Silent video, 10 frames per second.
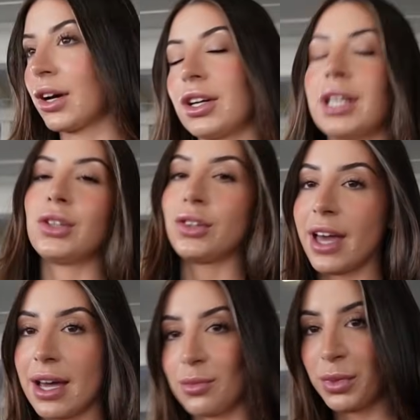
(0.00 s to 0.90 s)
I already knew
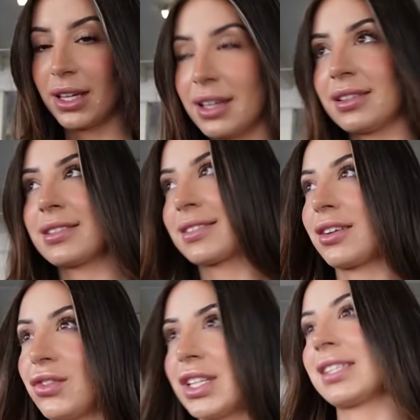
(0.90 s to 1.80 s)
that because
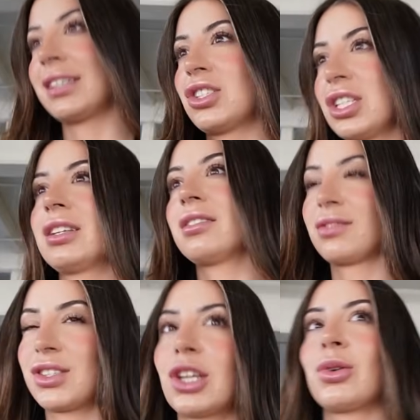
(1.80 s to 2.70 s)
obviously she
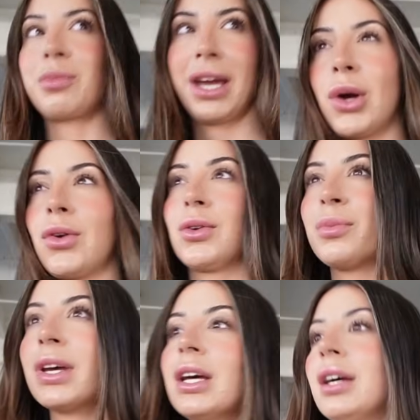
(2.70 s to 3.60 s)
secured my home,